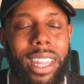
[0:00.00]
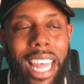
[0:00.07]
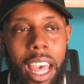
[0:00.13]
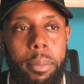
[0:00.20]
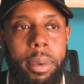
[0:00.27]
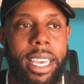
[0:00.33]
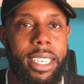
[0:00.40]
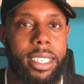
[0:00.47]
With
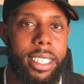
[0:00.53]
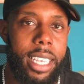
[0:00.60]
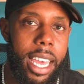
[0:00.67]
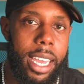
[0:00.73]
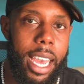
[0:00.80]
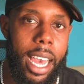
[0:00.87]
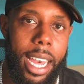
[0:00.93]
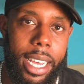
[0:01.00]
that being
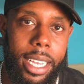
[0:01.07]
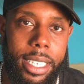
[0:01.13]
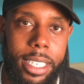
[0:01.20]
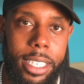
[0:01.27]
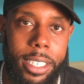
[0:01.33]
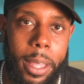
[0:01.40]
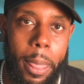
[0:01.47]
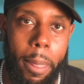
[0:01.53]
said,
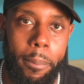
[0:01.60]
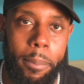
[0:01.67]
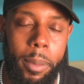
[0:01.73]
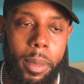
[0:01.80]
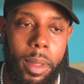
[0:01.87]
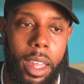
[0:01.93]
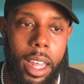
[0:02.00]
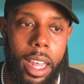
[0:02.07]
guys,
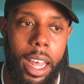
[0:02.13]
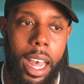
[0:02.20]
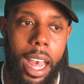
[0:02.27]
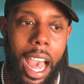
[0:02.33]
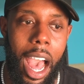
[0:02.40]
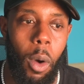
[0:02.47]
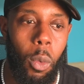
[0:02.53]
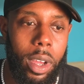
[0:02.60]

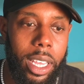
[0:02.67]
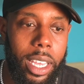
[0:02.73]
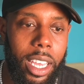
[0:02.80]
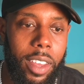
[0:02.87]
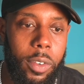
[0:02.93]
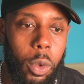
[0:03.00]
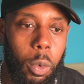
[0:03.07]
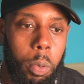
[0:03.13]
I want to
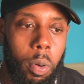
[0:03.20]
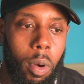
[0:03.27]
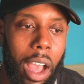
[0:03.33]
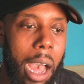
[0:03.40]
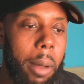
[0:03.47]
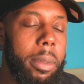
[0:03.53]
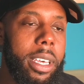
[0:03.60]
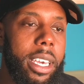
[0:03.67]
give you
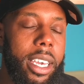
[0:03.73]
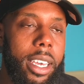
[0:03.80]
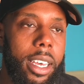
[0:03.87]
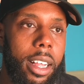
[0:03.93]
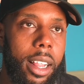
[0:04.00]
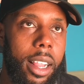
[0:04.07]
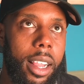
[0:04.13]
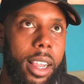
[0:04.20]
probably
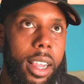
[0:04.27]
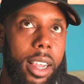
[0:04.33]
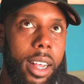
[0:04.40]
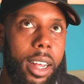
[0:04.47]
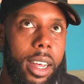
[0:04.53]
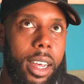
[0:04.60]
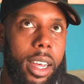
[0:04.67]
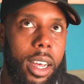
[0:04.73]

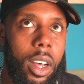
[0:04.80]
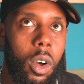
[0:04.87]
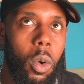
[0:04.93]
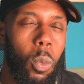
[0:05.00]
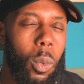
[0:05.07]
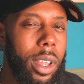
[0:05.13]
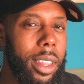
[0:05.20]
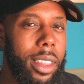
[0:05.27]

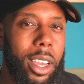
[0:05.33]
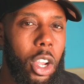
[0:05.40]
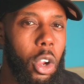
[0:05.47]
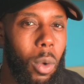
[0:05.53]
one of the